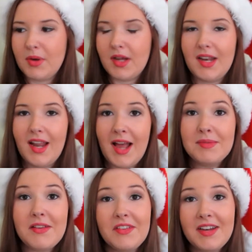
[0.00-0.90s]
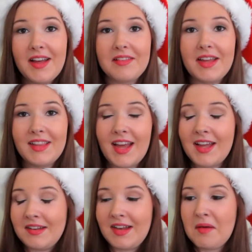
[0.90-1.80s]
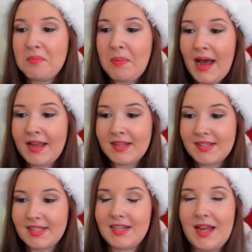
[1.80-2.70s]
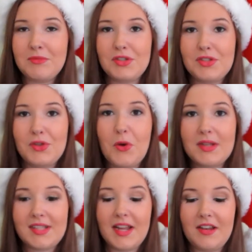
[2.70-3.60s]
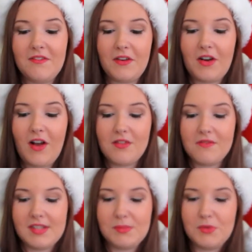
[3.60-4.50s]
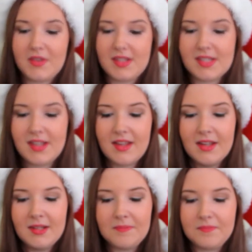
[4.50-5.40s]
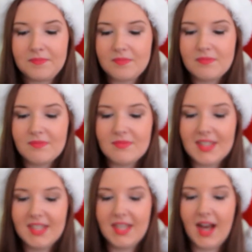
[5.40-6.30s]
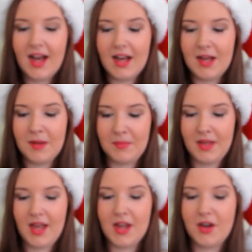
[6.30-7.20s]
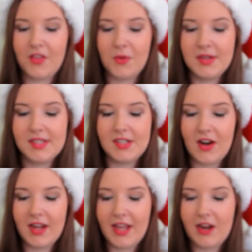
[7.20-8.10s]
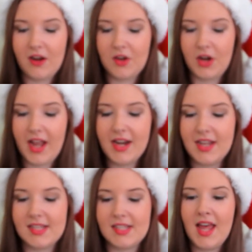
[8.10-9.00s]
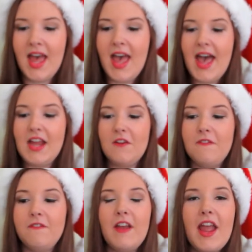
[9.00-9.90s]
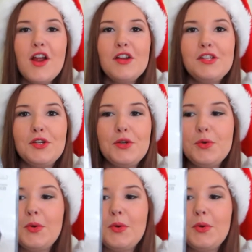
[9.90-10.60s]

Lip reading: but I'm definitely not like that, not biased, and I'm just so excited for all of these movies. Another one starring Cary Grant is An Affair to